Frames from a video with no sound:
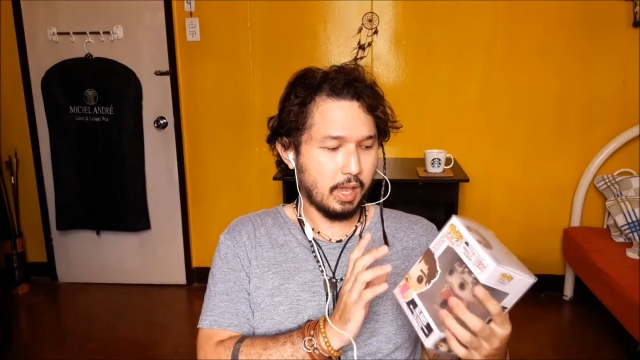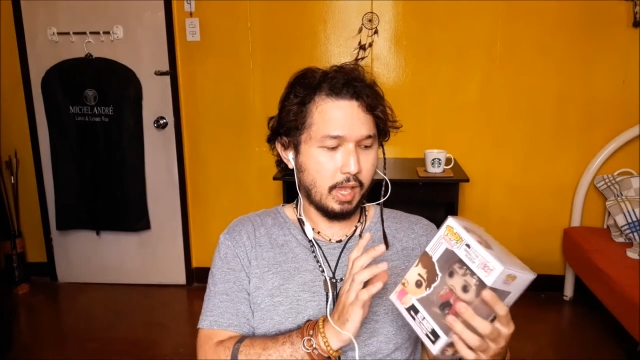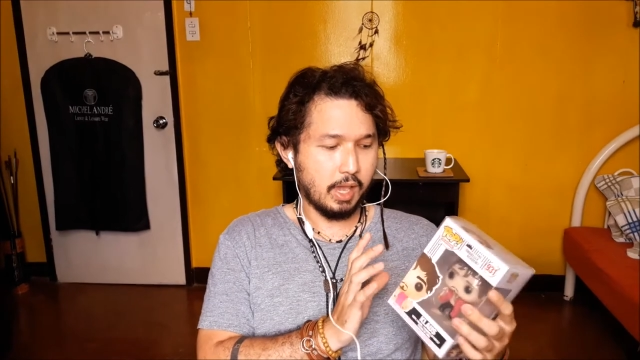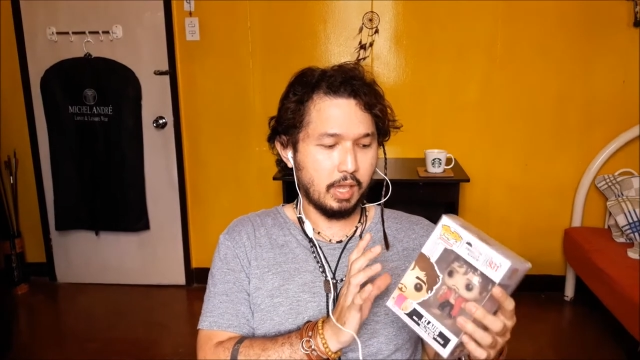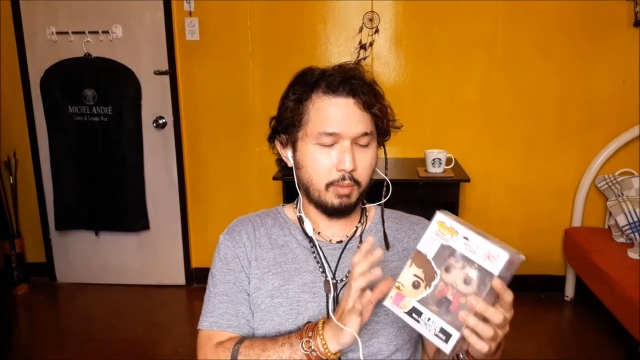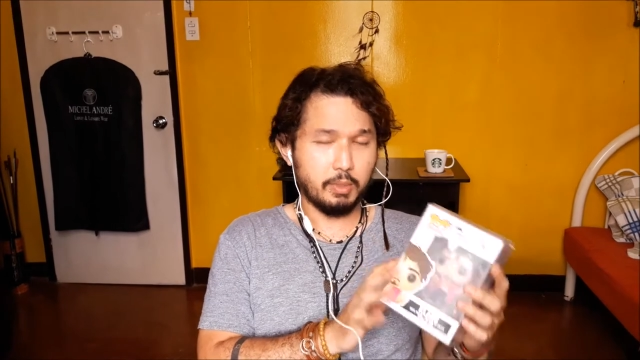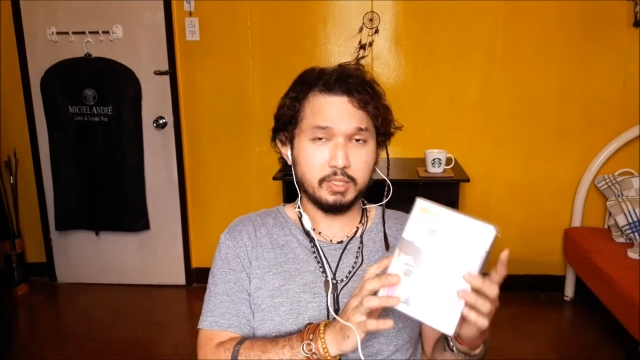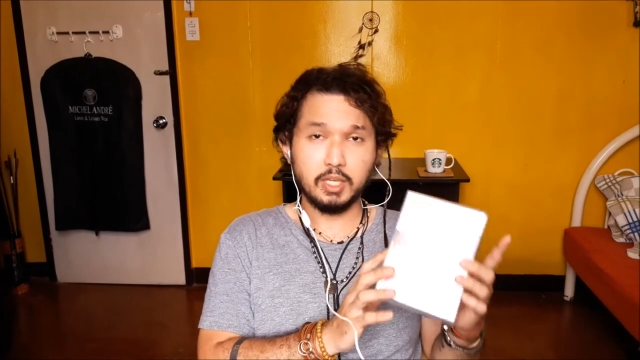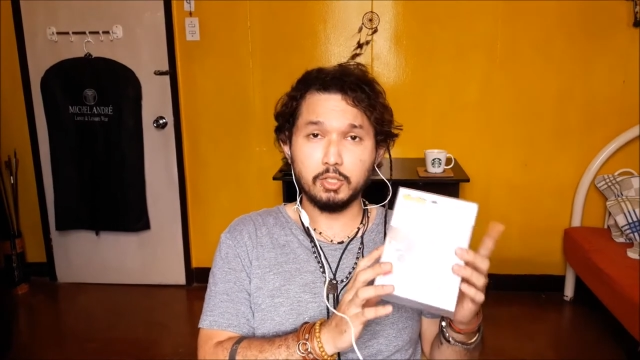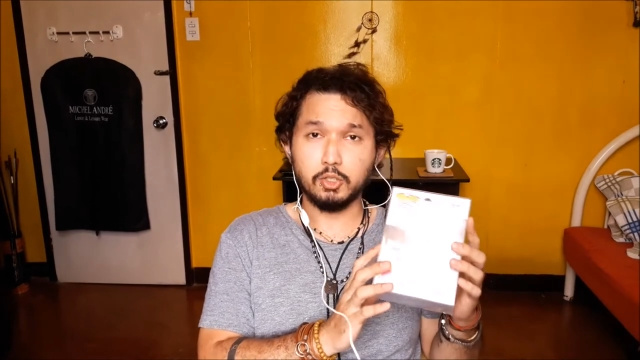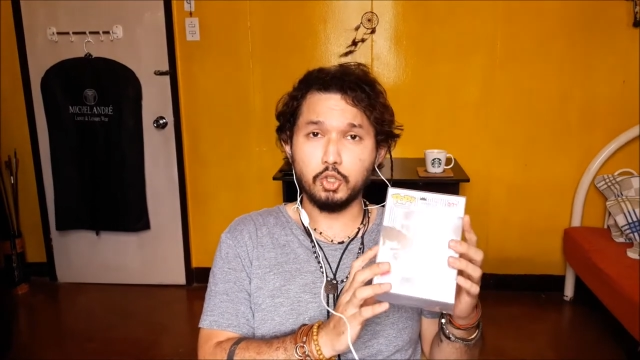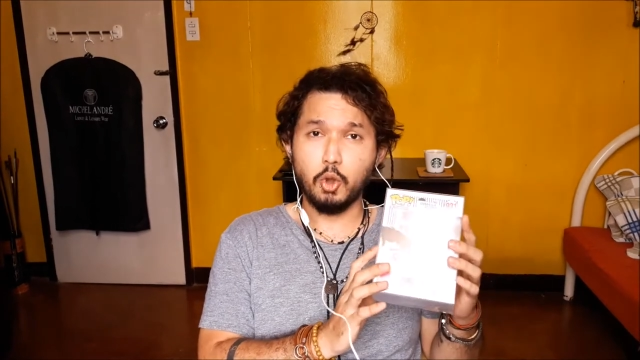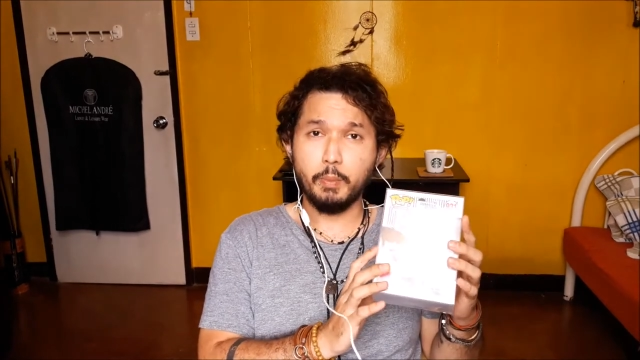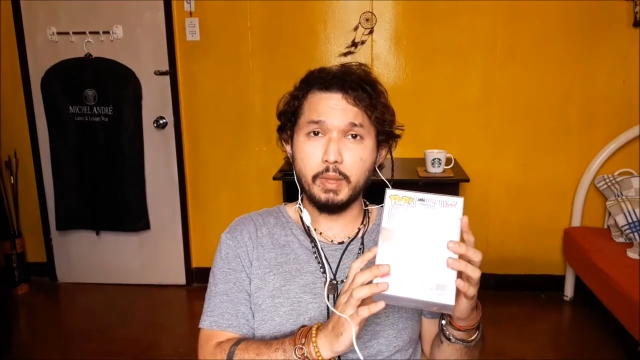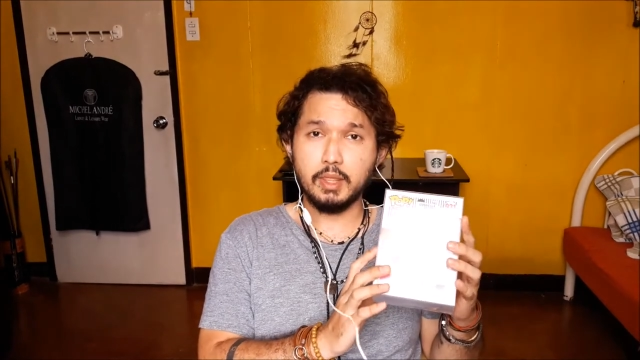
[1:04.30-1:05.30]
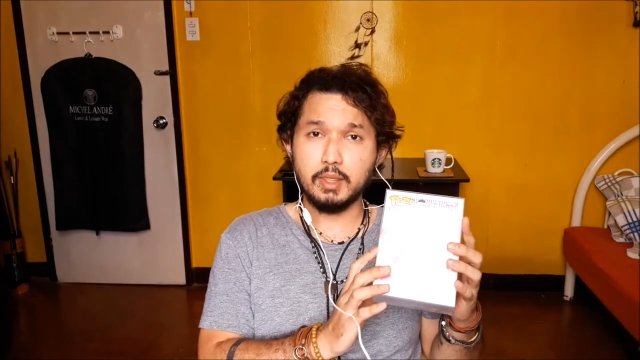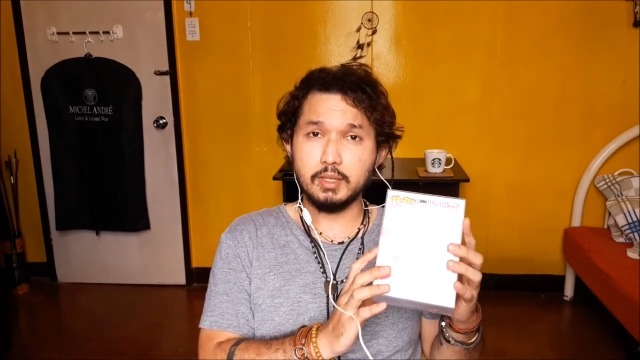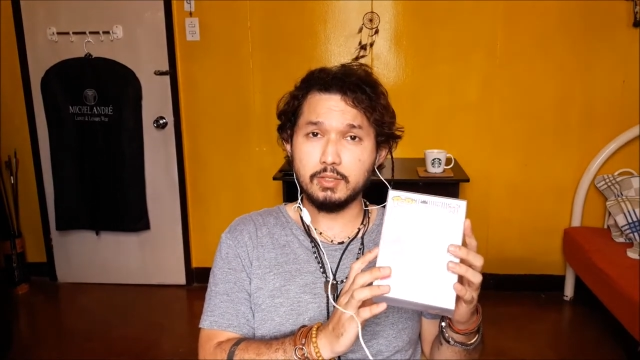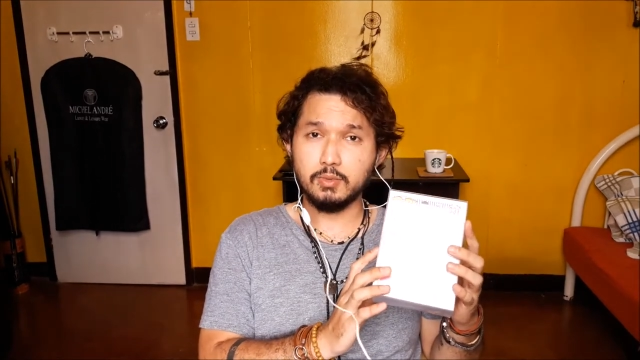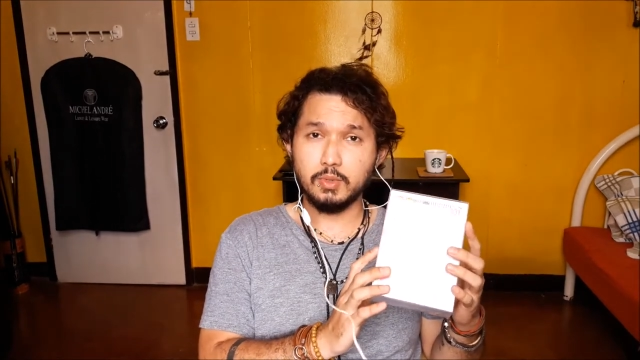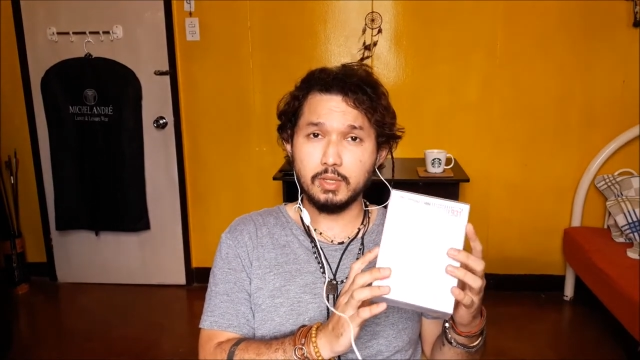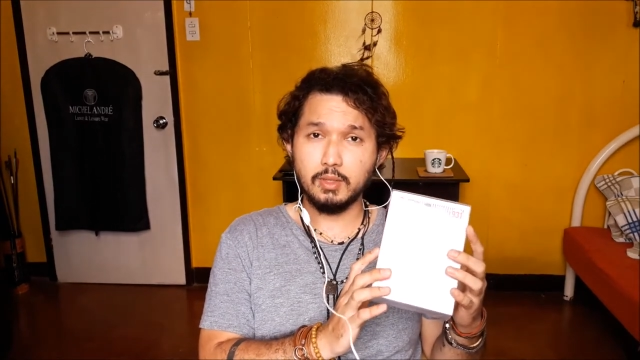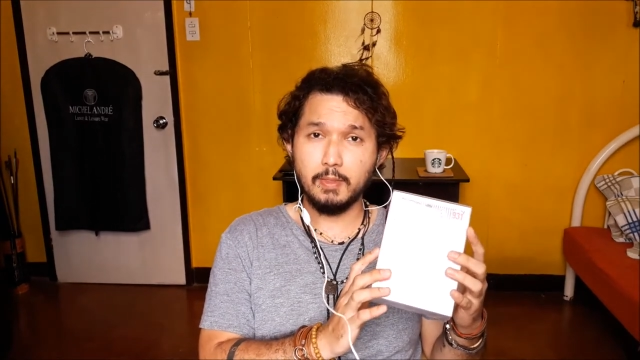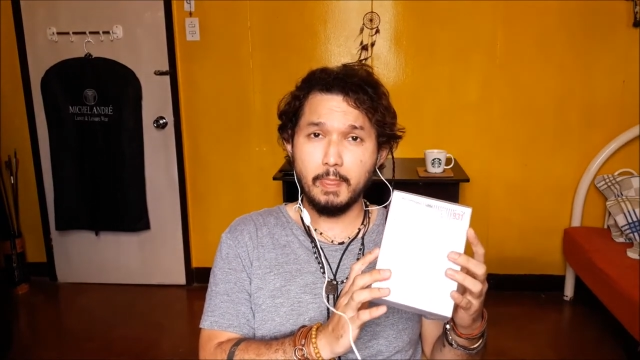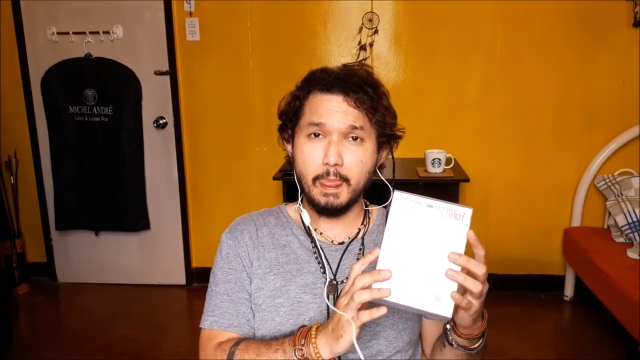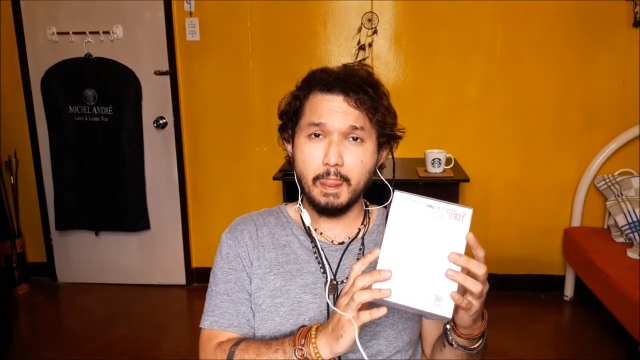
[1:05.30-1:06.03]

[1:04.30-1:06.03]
I am excited to open this one